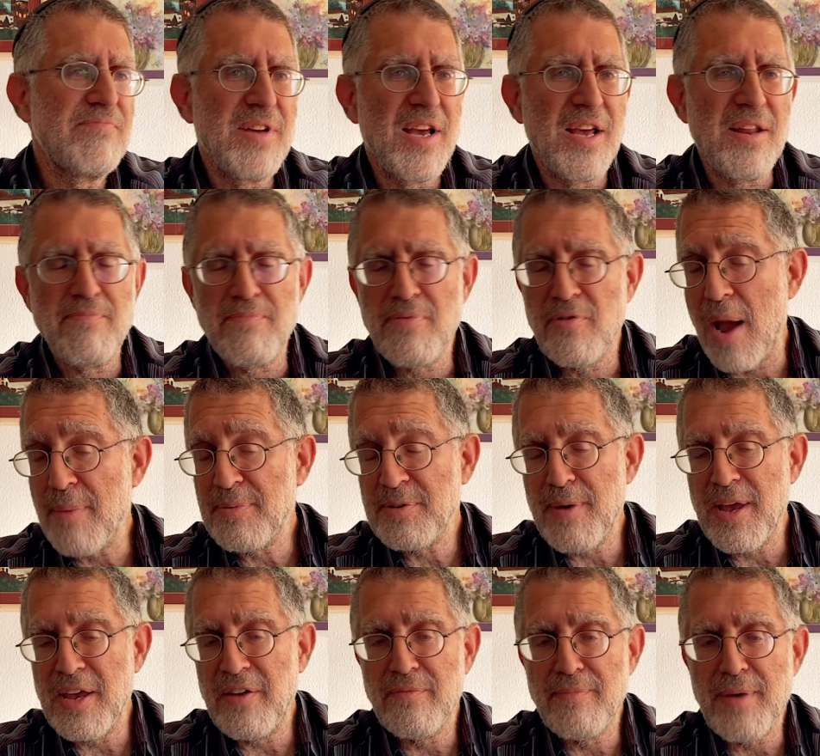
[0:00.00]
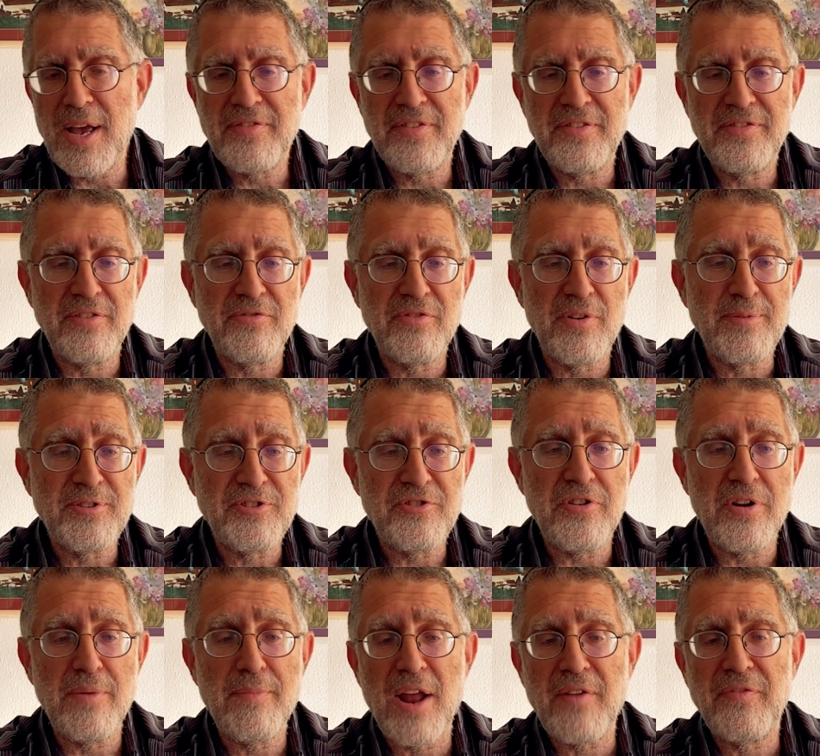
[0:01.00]
it perhaps may even makes a
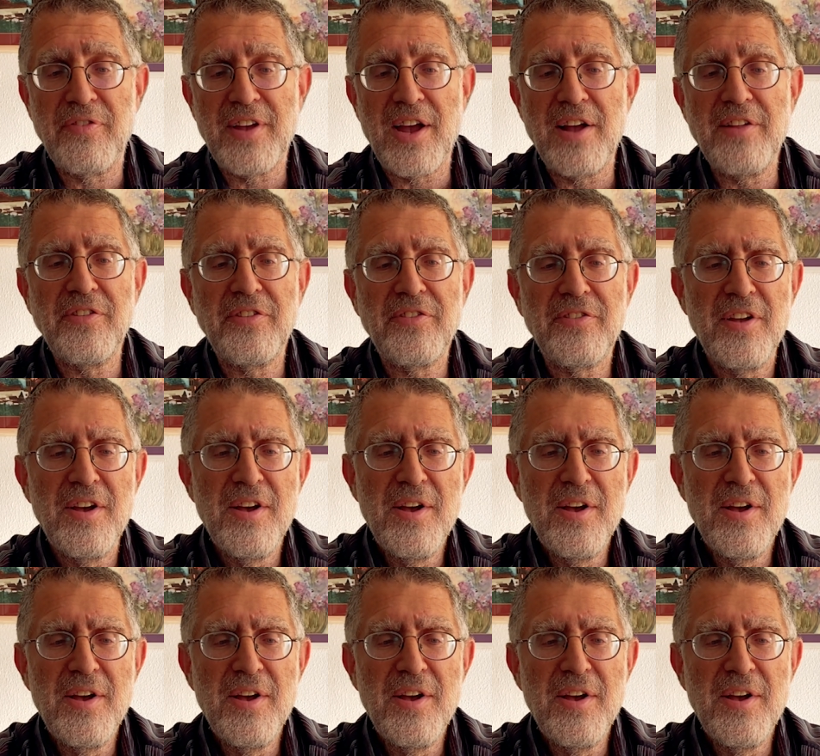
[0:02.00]
certain amount of sense,